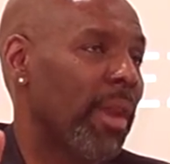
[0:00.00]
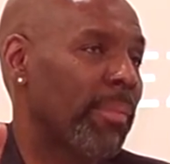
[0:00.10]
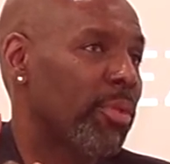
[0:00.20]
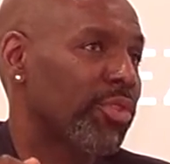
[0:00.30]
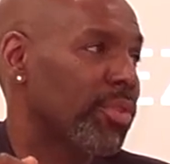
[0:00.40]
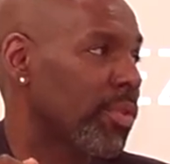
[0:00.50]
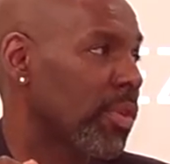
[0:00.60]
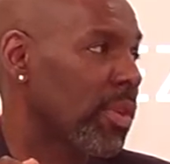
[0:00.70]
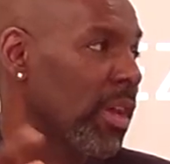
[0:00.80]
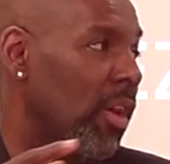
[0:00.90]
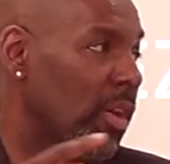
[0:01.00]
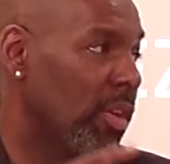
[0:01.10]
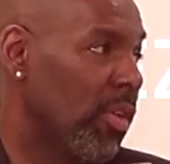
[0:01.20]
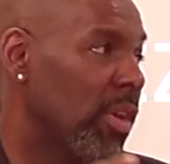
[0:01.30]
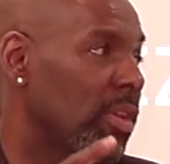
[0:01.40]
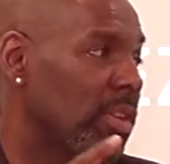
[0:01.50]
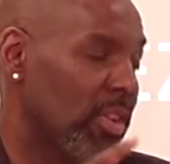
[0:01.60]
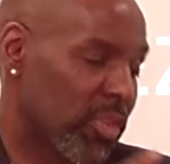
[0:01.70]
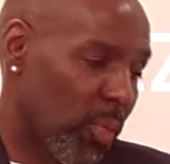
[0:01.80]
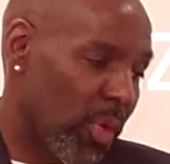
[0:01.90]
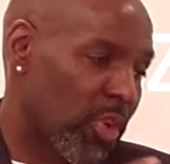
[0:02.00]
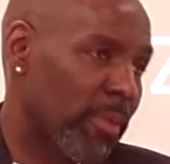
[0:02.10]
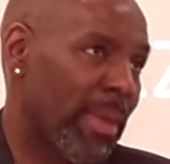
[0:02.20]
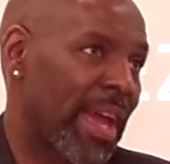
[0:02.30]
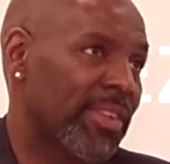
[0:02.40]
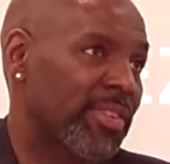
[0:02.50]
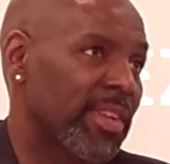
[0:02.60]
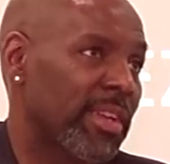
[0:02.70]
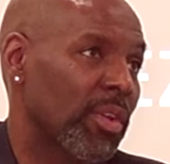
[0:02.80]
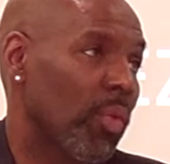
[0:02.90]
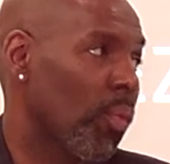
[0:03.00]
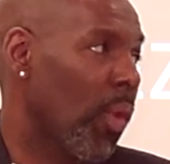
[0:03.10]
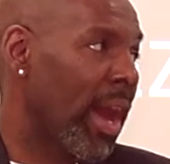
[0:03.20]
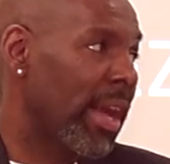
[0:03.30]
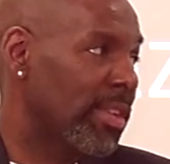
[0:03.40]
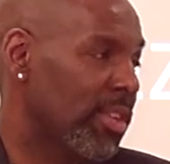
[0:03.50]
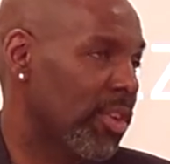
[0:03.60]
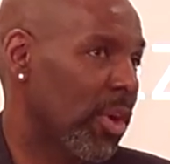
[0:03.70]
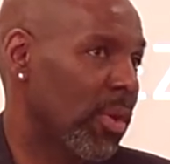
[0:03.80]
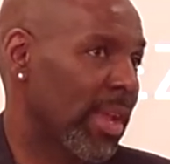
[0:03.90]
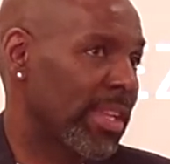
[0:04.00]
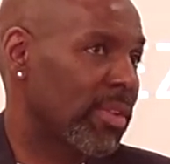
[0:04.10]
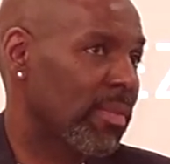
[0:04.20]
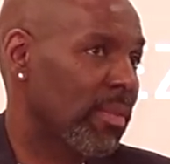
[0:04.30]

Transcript: Which property? The one on Madison? The one on Madison. While, you know, like,